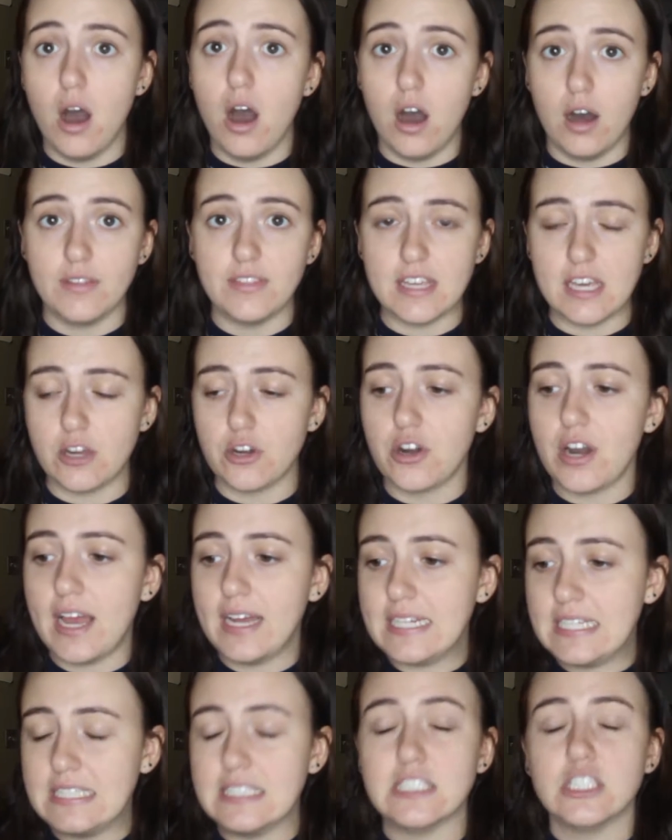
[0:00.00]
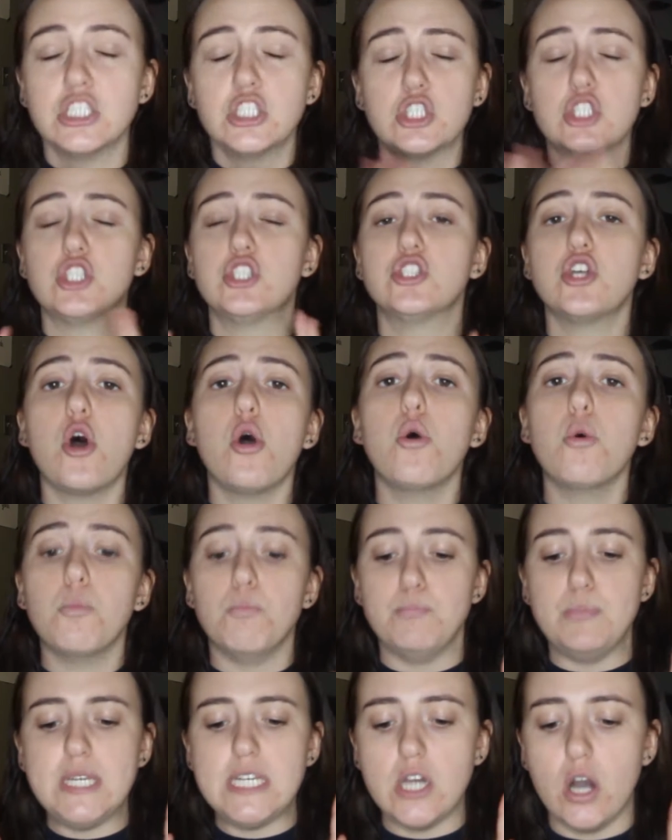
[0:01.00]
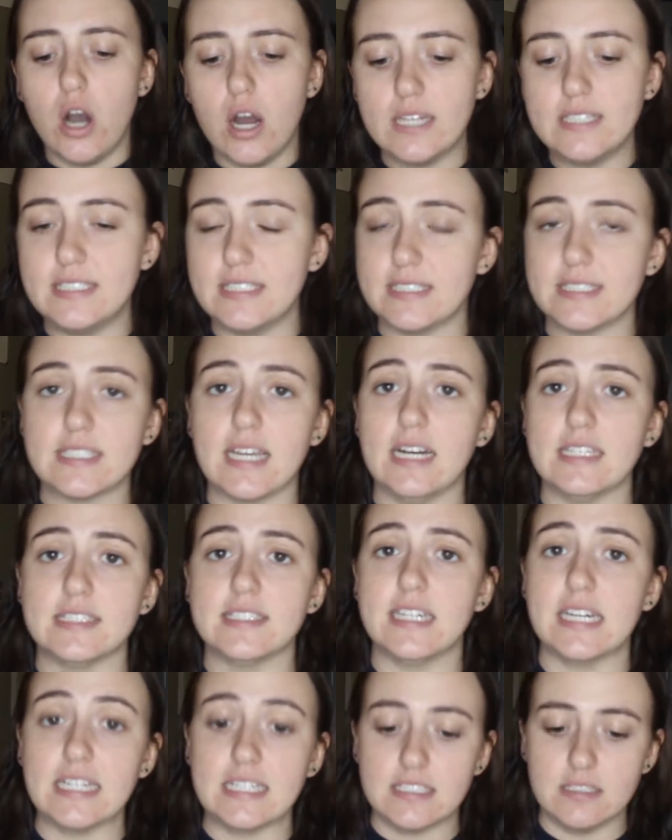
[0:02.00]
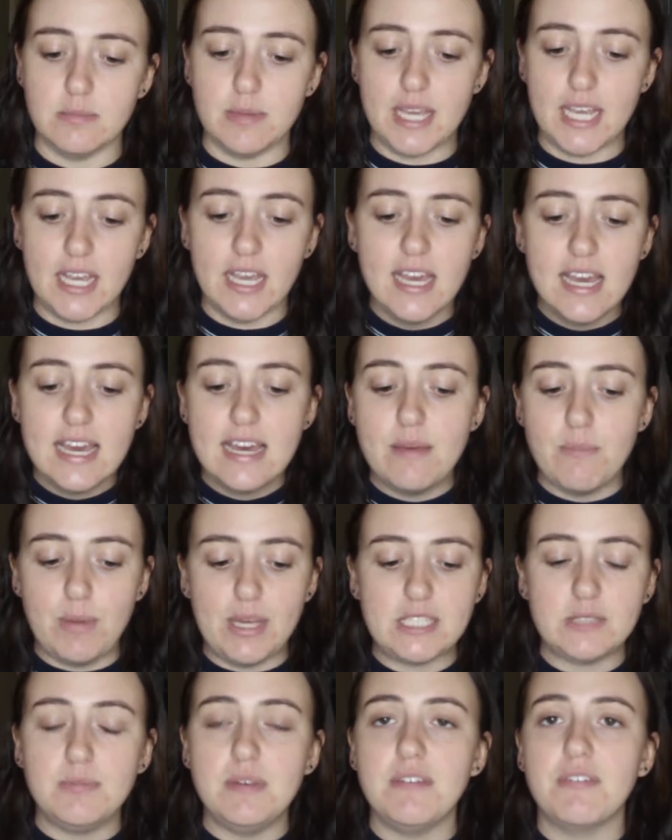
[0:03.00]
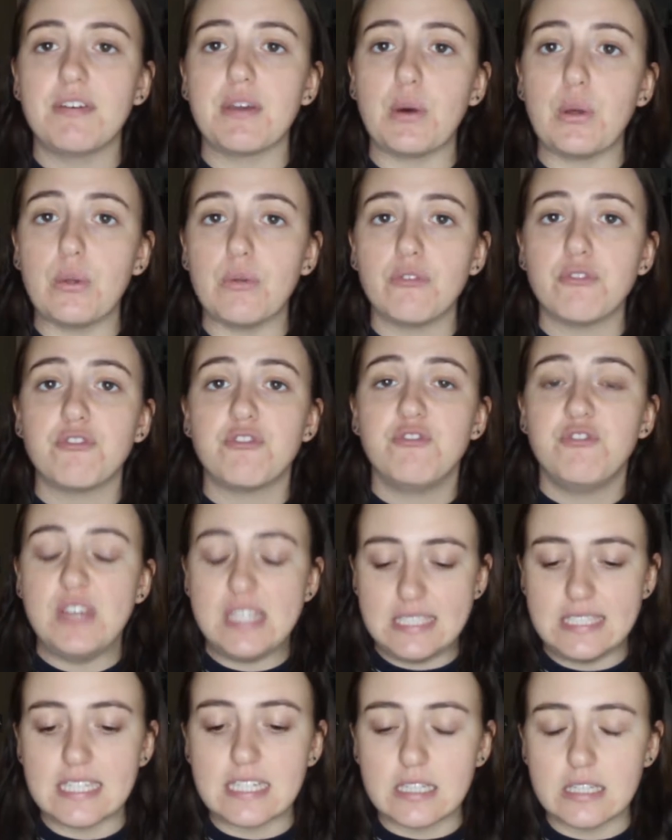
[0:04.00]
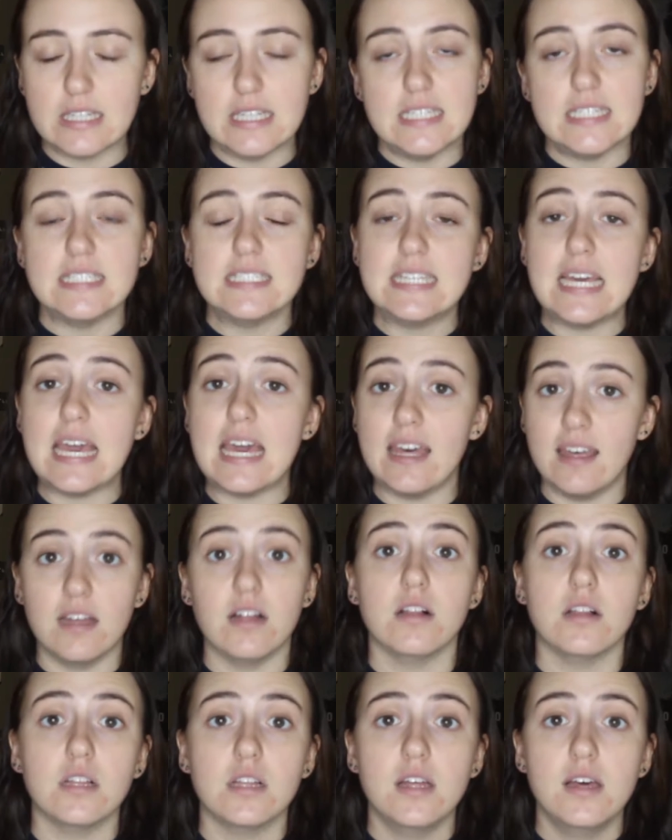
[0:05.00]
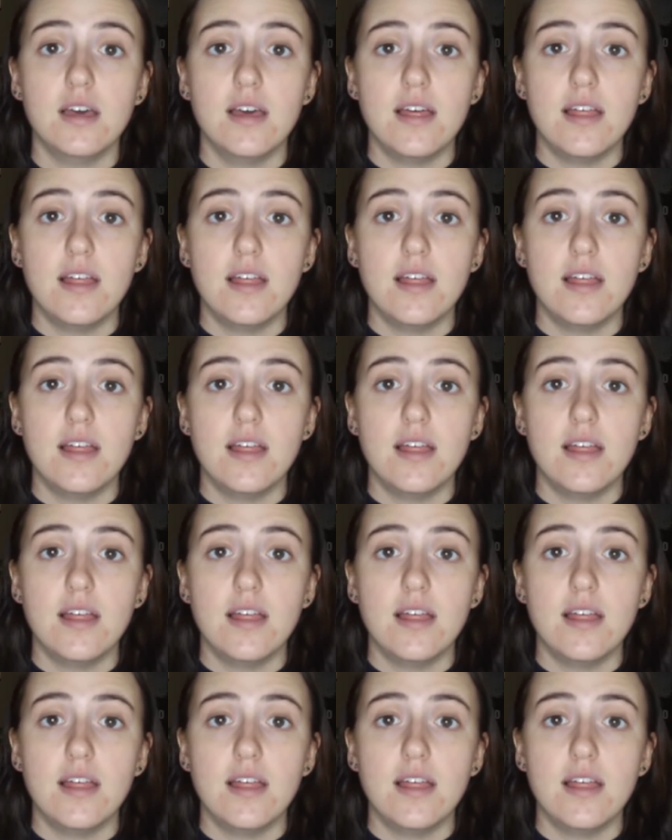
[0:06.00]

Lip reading: on the internet is so beyond disgusting to me. It makes me feel physically ill.